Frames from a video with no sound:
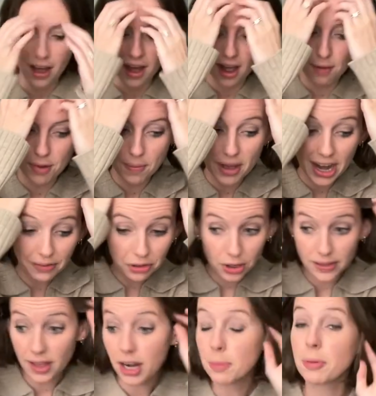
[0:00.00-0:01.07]
I might have to
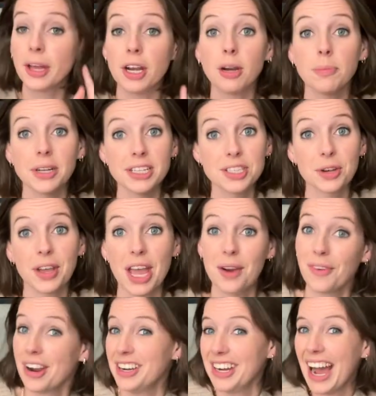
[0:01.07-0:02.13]
clean that up later, but it's okay.
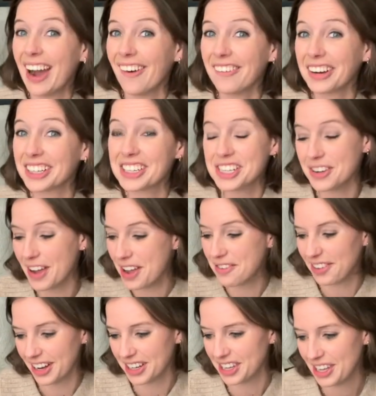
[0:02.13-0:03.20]
Right now, we're gonna do a
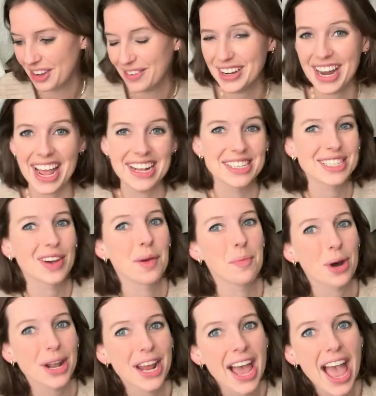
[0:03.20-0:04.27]
fun Q&A. So I
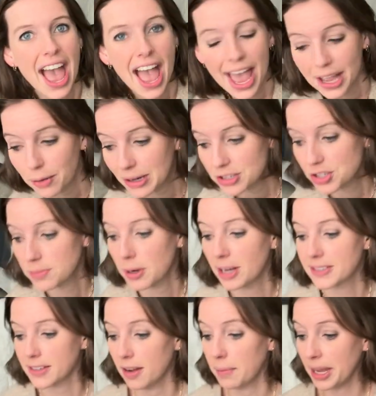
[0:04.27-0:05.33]
put a question
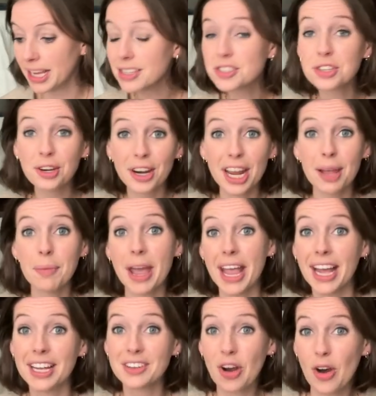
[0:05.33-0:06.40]
box on my Instagram
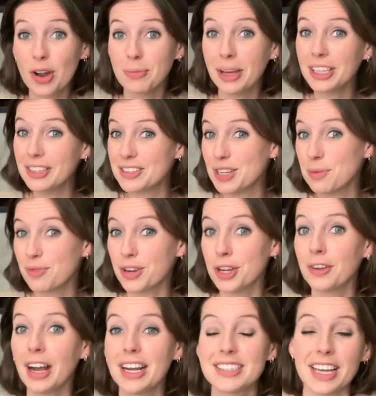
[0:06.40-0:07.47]
and on my YouTube for you
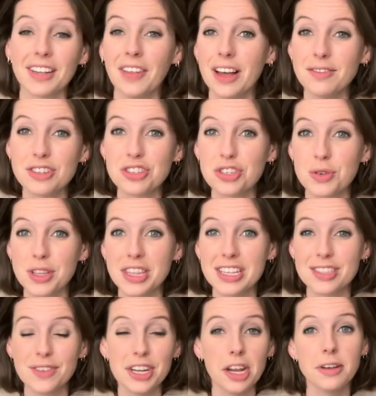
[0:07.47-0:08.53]
guys. I love just doing
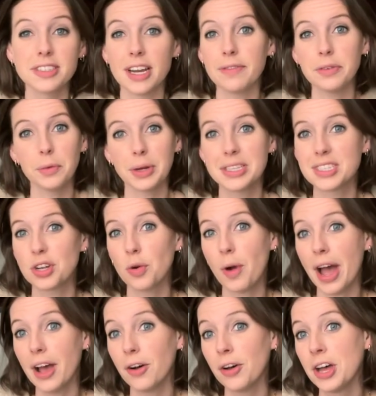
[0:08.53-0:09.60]
these videos every once in a
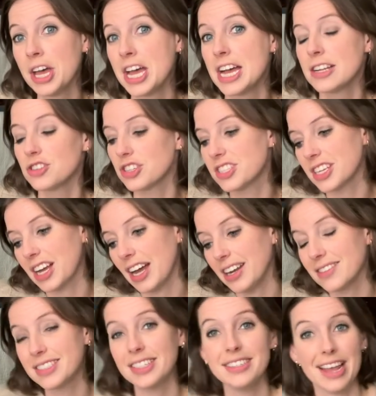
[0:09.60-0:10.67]
while, just to kind of
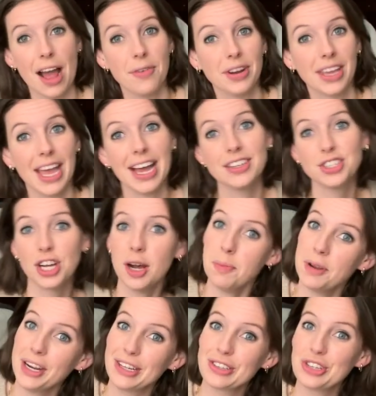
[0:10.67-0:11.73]
sit down and catch up
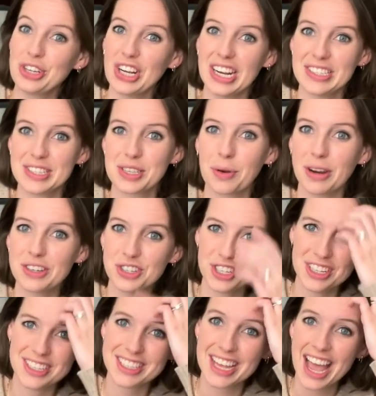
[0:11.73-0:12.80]
and answer you guys'
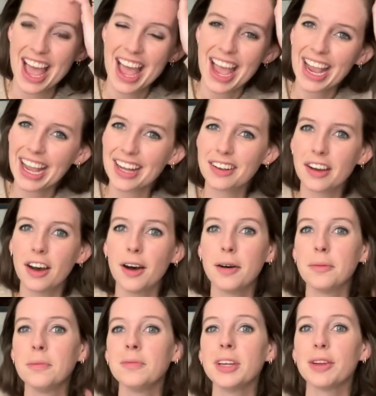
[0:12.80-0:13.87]
questions. And
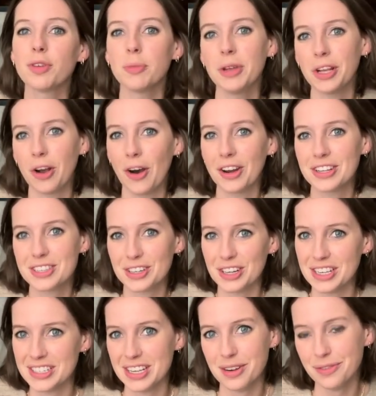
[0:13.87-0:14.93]
if we're being honest, they're easy to